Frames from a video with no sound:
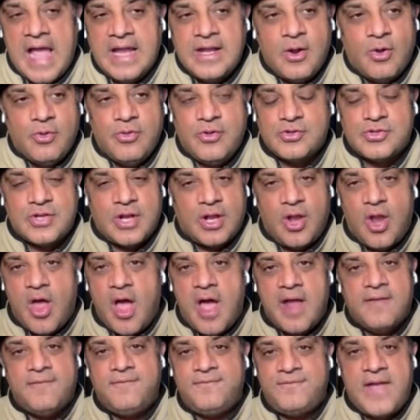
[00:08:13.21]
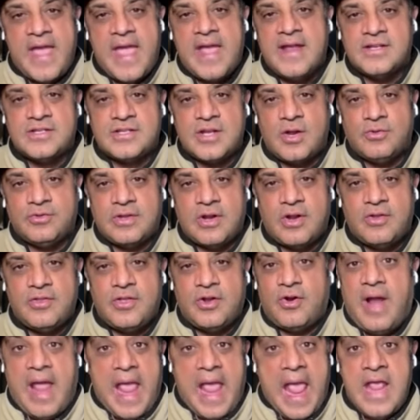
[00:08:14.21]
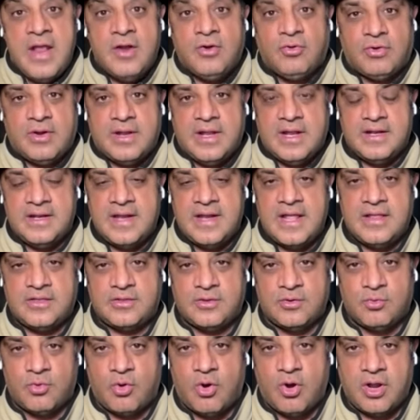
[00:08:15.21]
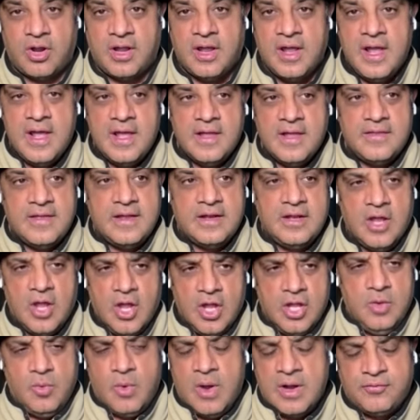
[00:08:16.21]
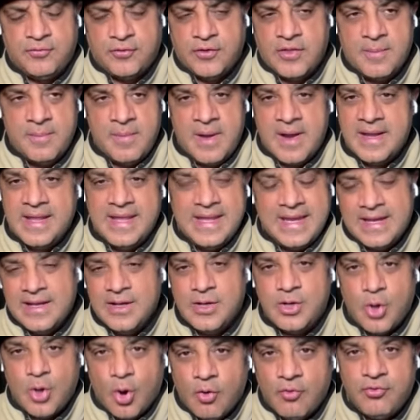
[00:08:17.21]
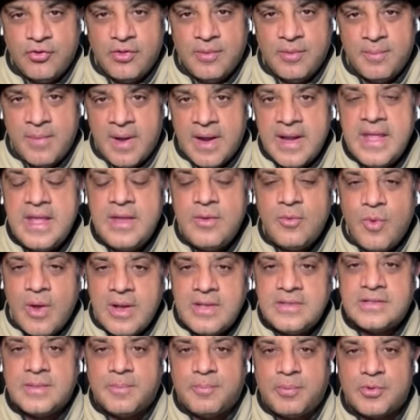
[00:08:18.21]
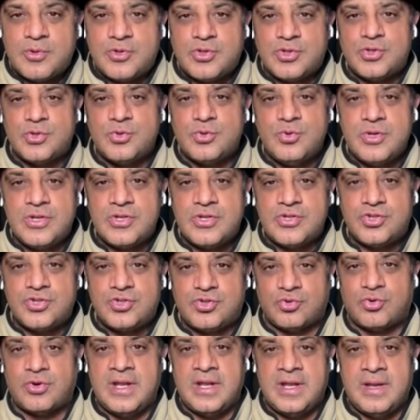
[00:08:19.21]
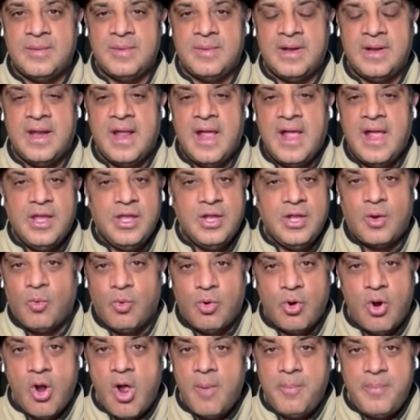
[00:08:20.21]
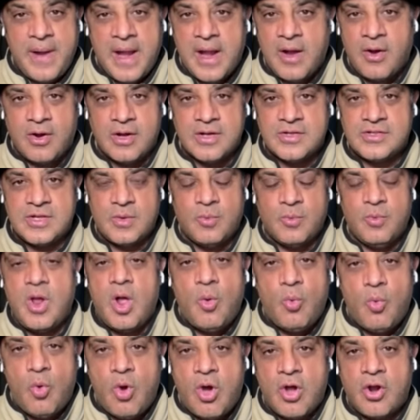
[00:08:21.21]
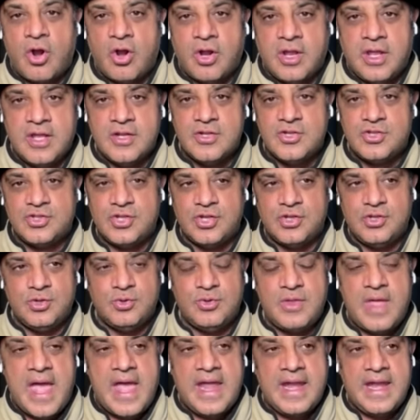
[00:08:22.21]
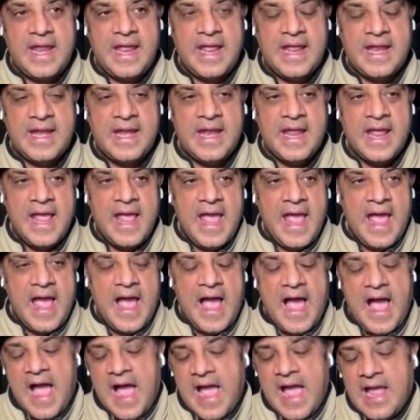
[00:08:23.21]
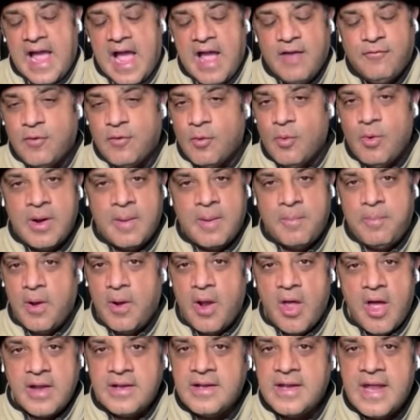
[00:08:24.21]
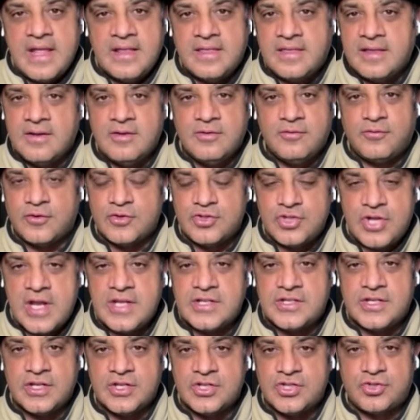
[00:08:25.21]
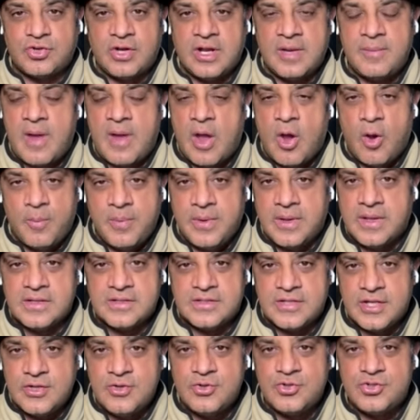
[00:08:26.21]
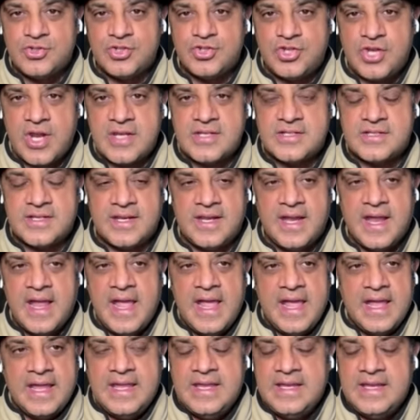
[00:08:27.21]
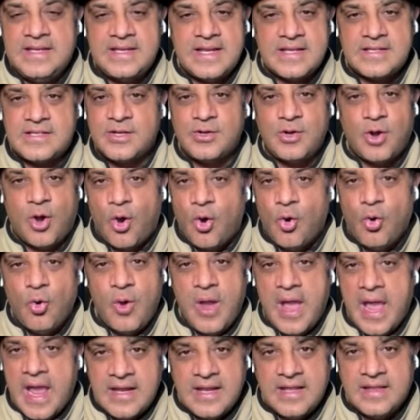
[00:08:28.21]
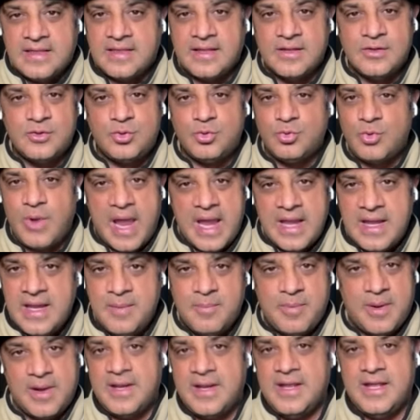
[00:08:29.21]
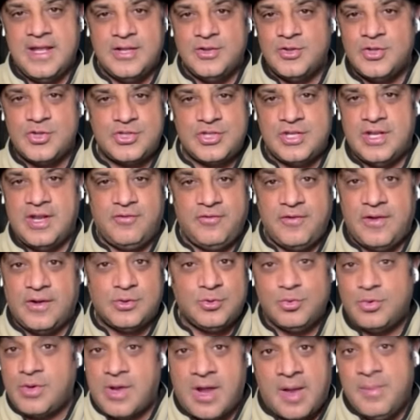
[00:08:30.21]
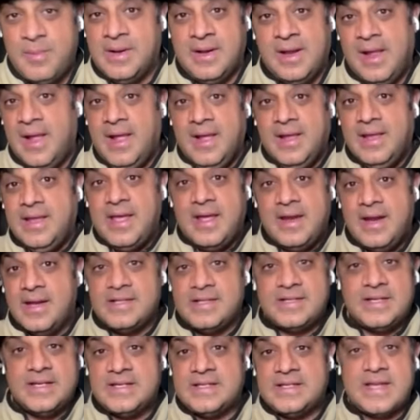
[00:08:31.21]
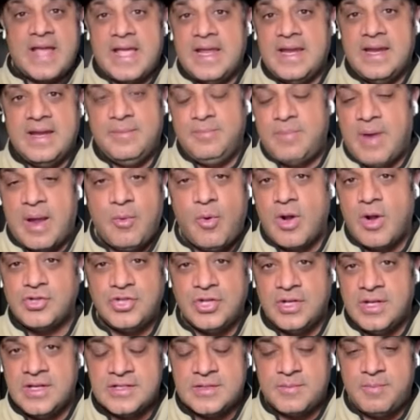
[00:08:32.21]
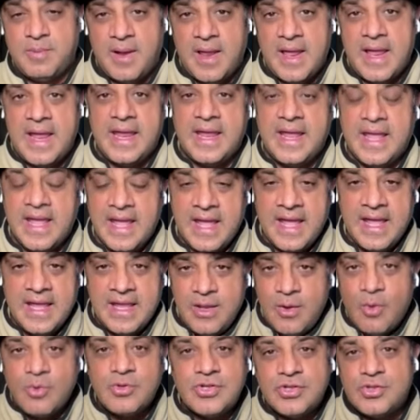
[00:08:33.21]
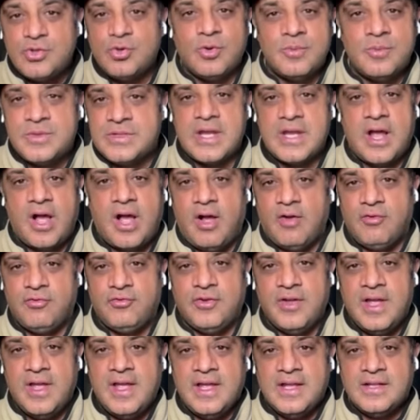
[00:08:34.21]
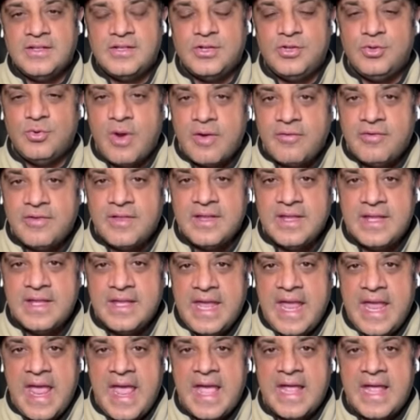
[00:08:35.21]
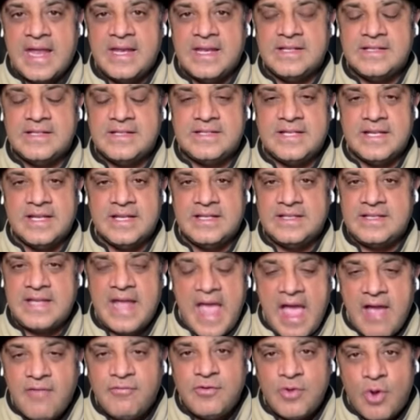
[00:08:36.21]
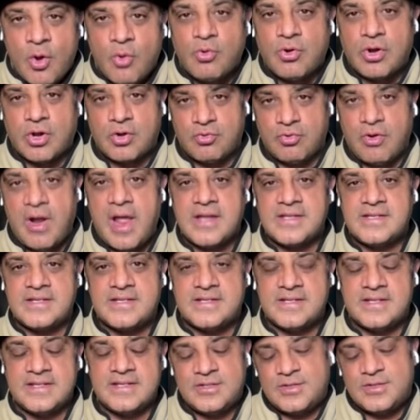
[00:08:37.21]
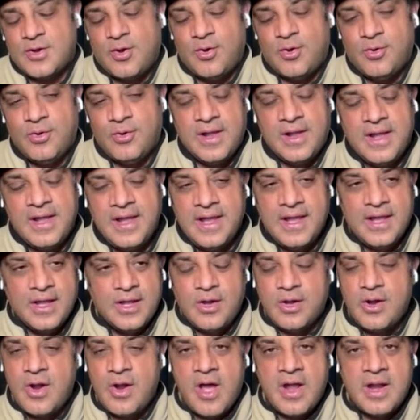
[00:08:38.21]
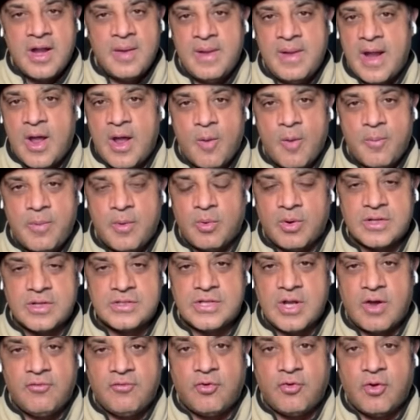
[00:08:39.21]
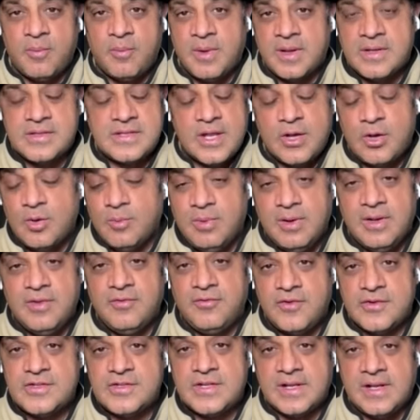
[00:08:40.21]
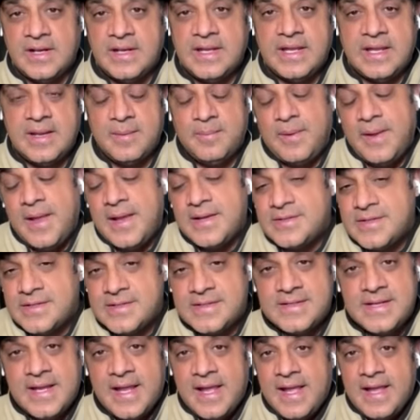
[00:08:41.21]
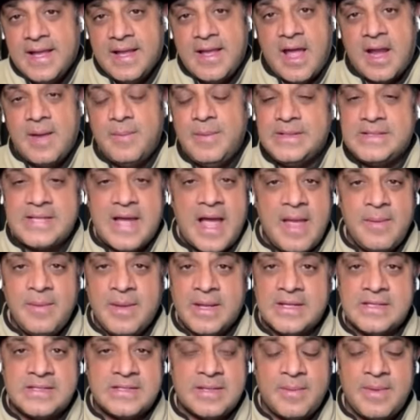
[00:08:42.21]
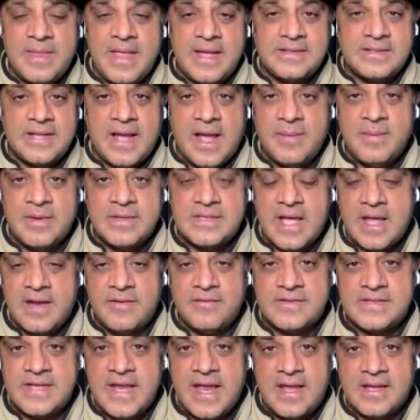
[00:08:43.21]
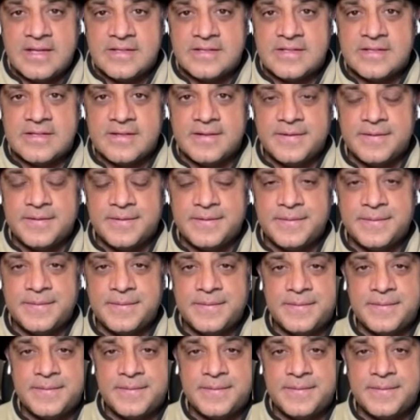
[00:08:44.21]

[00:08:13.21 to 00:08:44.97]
I know there's a lot of fans out there that are angry at Nathan Rourke, that he went for the money. He didn't go for the money. He went to pursue his dream. And, you know, we're all parents and we all want our kids to do that. And I for one, applaud Nathan for chasing his dream. I hope he continues to chase it. He doesn't owe anything to anybody in the CFL to come and get us excited by watching his play. He owes it to himself to do everything he can to have no regrets. So good on him, and I hope it works out for him because I do believe physically he can play. It's just got to be timing, and some of that timing's out of his hands.